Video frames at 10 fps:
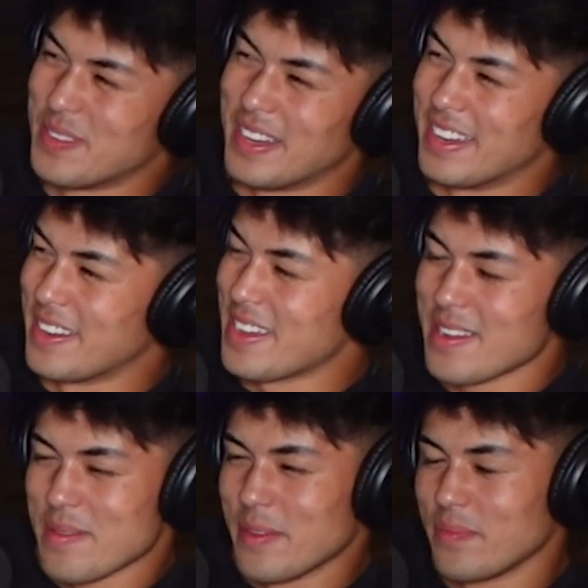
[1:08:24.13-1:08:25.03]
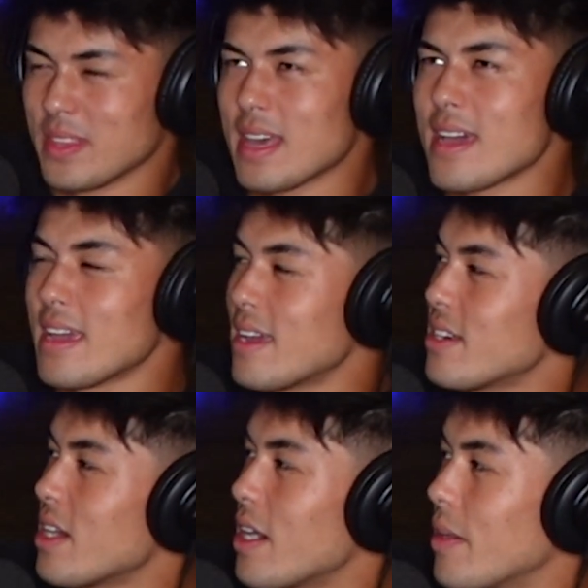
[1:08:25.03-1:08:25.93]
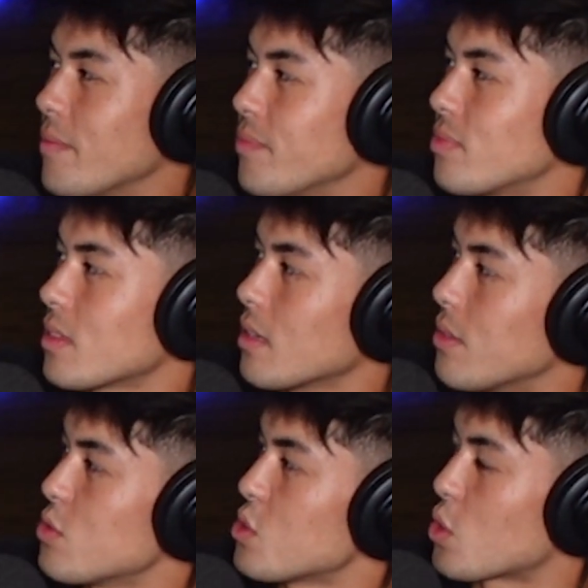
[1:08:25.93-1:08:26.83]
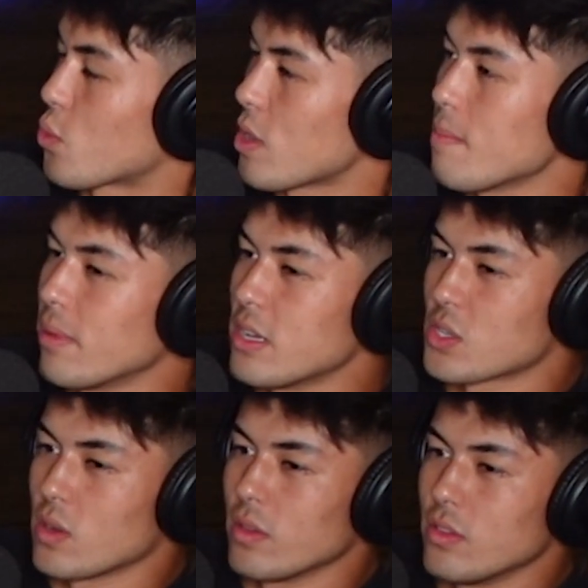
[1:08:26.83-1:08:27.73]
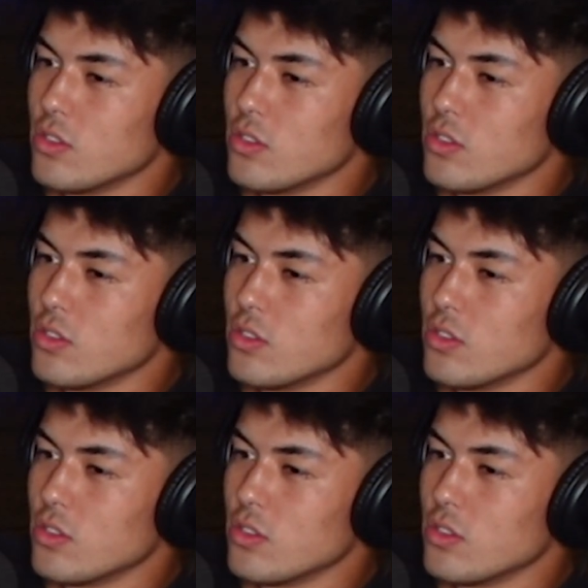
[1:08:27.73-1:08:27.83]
But yeah, I mean that and. There's this Korean place called